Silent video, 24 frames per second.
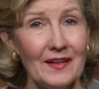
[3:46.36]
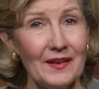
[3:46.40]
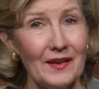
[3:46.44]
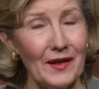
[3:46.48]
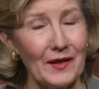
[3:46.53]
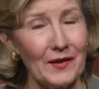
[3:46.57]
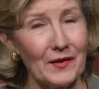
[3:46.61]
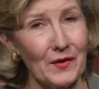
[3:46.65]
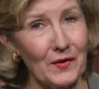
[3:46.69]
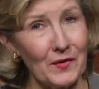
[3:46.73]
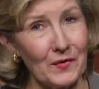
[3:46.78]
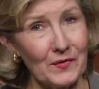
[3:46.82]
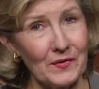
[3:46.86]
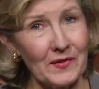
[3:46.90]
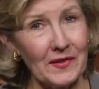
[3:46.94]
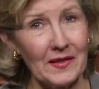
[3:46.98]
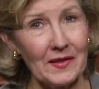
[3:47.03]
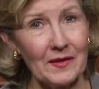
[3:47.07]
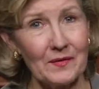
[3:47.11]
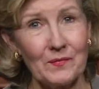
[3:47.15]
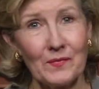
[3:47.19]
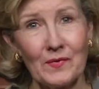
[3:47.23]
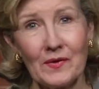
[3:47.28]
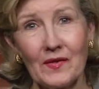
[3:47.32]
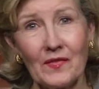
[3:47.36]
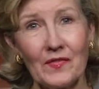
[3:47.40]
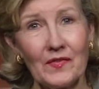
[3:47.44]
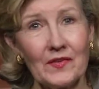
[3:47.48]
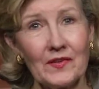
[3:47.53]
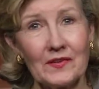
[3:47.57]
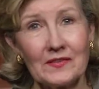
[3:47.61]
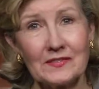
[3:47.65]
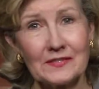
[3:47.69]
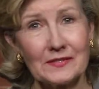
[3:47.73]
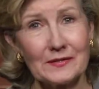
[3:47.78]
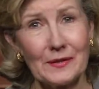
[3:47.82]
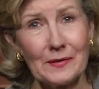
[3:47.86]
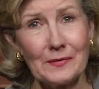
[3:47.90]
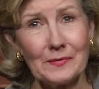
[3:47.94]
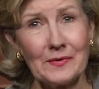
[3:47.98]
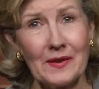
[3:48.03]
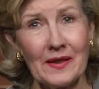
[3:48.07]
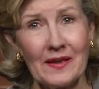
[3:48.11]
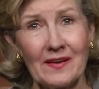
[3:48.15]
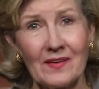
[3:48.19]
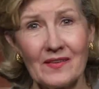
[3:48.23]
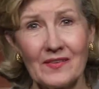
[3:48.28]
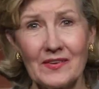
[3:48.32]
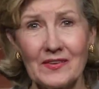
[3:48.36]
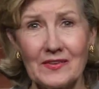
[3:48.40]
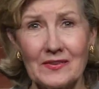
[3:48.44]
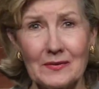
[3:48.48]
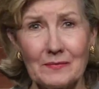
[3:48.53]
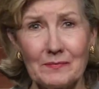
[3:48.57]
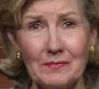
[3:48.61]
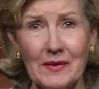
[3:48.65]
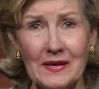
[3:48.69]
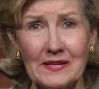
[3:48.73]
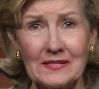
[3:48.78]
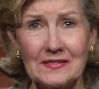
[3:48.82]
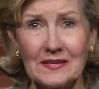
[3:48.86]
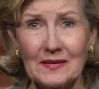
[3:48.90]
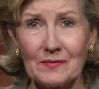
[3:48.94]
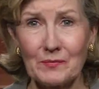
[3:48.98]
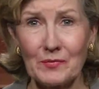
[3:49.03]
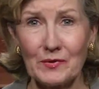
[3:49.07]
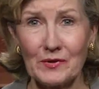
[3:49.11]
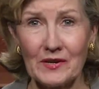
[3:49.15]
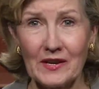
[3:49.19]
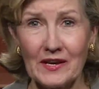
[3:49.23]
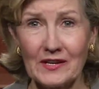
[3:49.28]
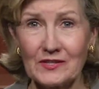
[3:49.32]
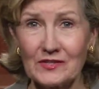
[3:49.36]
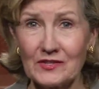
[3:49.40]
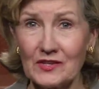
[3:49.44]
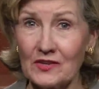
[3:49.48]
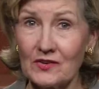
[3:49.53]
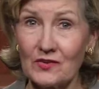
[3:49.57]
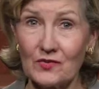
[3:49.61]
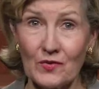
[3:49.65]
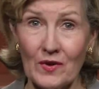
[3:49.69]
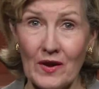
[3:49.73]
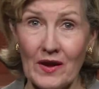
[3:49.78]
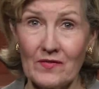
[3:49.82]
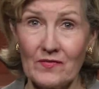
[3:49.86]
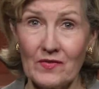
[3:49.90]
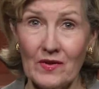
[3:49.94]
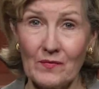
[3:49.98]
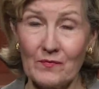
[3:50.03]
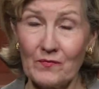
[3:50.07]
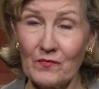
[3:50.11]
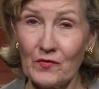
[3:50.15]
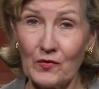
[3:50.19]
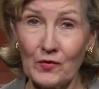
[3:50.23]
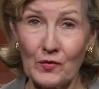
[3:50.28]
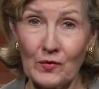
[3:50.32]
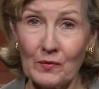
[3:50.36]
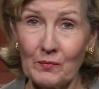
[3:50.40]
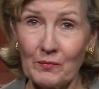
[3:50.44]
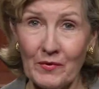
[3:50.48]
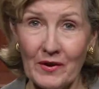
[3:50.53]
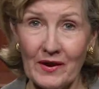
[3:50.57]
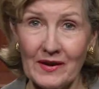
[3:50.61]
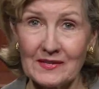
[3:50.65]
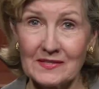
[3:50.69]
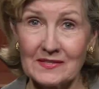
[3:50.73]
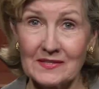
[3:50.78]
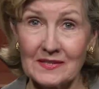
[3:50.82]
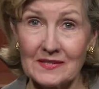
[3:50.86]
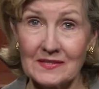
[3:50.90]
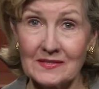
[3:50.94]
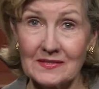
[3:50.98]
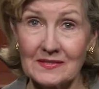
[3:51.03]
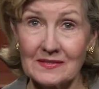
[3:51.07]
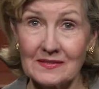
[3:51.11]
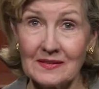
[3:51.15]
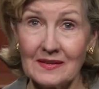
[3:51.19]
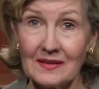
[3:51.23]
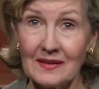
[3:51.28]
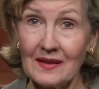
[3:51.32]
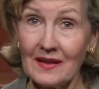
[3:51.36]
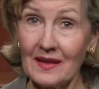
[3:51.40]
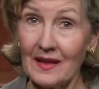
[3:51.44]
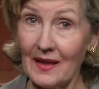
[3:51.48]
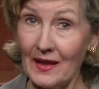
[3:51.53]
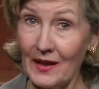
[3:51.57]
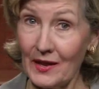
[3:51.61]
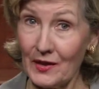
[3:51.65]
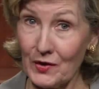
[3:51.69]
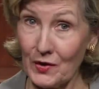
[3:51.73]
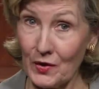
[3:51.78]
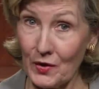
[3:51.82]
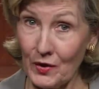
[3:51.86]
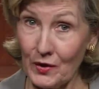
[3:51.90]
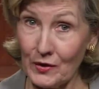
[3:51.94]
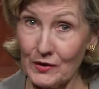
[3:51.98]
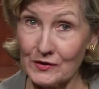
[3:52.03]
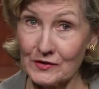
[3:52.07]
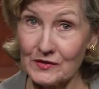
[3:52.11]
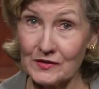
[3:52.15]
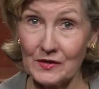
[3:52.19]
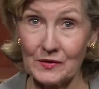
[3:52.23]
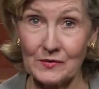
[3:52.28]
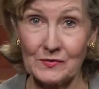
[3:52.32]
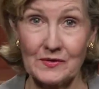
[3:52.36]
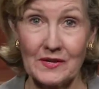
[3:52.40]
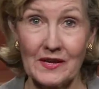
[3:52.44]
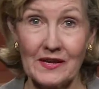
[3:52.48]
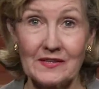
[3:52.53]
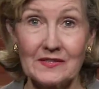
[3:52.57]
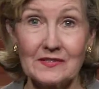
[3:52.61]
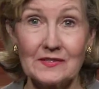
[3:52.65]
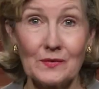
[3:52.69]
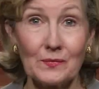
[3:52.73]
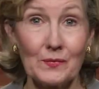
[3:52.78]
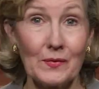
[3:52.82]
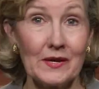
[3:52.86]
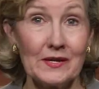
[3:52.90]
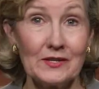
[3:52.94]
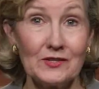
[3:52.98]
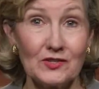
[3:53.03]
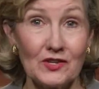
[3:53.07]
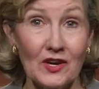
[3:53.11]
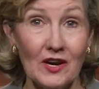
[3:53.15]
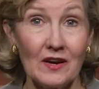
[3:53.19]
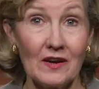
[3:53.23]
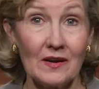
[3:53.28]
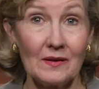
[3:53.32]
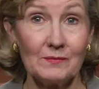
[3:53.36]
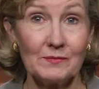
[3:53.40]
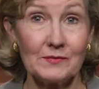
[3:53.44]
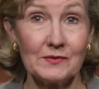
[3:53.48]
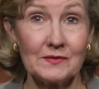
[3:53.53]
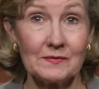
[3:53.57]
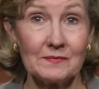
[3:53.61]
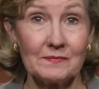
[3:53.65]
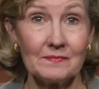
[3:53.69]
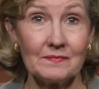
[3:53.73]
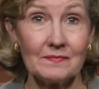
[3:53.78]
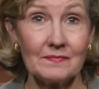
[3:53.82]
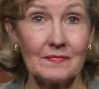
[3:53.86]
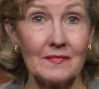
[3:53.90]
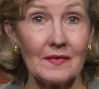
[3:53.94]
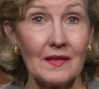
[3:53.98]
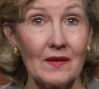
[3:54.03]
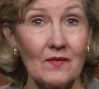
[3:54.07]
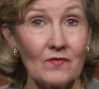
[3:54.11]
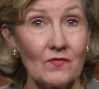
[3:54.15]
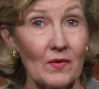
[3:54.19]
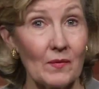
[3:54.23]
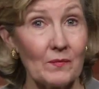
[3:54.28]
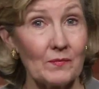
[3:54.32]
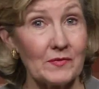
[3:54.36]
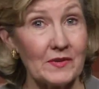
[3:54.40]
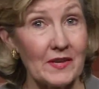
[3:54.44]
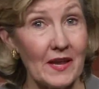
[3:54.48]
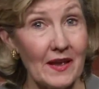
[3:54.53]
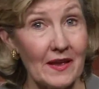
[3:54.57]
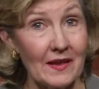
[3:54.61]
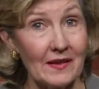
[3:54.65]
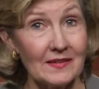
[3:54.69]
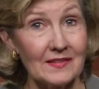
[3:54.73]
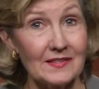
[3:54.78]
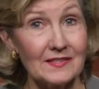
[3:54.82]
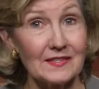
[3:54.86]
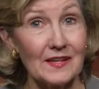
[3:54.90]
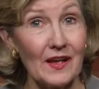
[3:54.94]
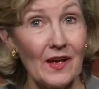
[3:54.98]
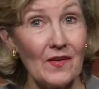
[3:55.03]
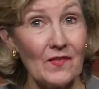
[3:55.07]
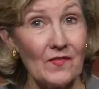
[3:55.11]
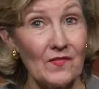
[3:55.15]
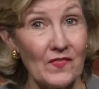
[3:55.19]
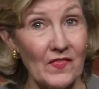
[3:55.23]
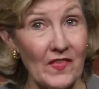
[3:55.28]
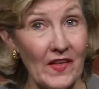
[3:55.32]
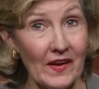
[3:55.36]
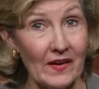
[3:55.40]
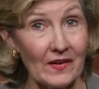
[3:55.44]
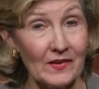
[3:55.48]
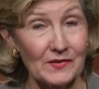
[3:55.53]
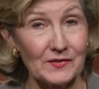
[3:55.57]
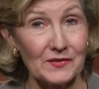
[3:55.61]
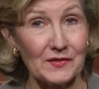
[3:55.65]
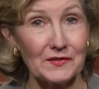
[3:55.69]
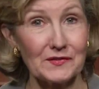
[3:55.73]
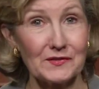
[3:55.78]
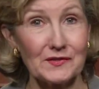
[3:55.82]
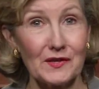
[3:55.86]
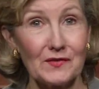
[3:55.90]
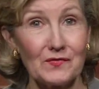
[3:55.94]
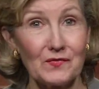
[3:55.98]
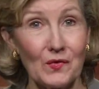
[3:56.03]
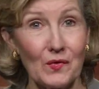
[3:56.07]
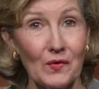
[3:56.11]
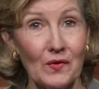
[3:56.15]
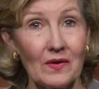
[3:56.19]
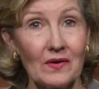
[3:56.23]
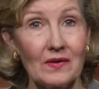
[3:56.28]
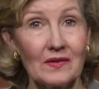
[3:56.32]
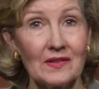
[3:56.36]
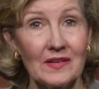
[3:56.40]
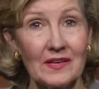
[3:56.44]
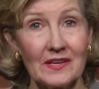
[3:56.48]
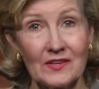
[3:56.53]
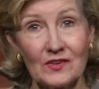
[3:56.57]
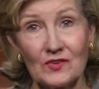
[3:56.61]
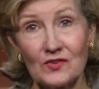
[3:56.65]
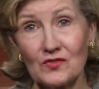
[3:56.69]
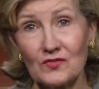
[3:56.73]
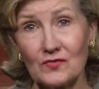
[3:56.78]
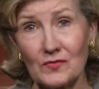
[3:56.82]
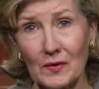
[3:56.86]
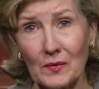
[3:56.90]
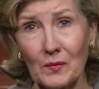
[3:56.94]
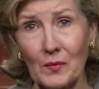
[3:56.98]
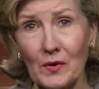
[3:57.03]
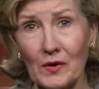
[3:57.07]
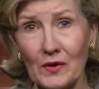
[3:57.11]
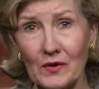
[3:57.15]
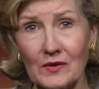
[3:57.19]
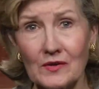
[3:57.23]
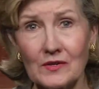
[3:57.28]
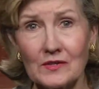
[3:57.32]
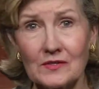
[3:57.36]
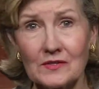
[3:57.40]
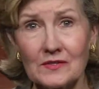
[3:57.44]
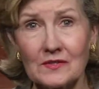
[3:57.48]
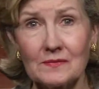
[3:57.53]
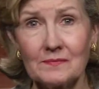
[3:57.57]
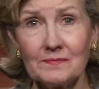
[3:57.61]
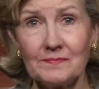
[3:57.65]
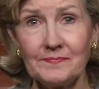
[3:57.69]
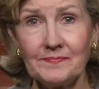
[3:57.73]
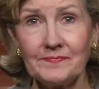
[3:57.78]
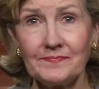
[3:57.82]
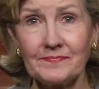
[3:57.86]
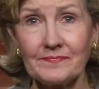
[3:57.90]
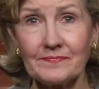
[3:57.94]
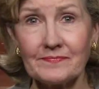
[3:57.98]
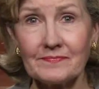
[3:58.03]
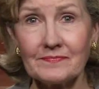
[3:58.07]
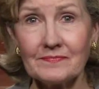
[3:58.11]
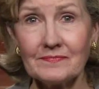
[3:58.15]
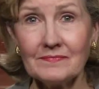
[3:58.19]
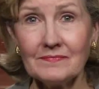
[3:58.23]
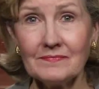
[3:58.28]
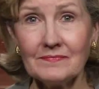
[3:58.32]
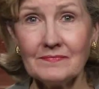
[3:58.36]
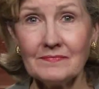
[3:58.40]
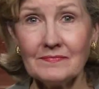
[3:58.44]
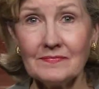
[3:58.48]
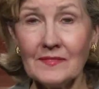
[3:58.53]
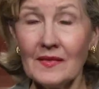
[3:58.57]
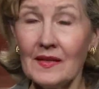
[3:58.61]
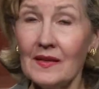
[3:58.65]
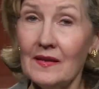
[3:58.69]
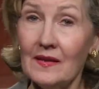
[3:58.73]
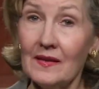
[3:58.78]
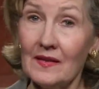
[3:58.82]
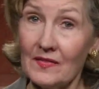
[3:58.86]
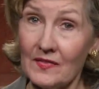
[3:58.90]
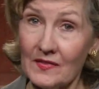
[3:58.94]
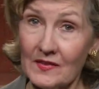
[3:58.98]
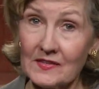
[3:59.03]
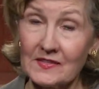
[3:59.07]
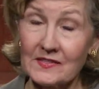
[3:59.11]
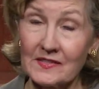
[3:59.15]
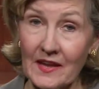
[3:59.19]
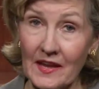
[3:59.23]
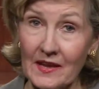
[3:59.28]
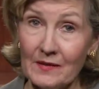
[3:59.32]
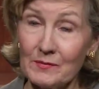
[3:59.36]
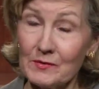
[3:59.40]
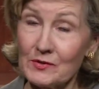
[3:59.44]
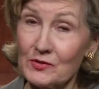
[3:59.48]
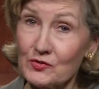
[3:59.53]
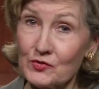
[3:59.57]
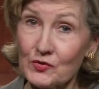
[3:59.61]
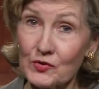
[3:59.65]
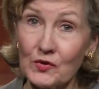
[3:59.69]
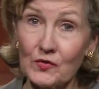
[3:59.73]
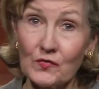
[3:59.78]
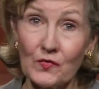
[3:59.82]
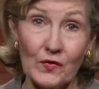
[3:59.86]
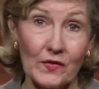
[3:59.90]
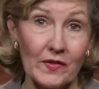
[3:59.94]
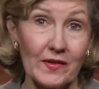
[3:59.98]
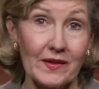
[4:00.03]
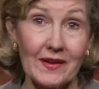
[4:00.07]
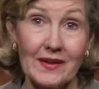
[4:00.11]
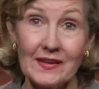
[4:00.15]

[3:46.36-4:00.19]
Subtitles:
Not only will the slowdown in domestic production drive up fuel prices, it also takes away jobs from tens of thousands of oil industry workers. The same is true for the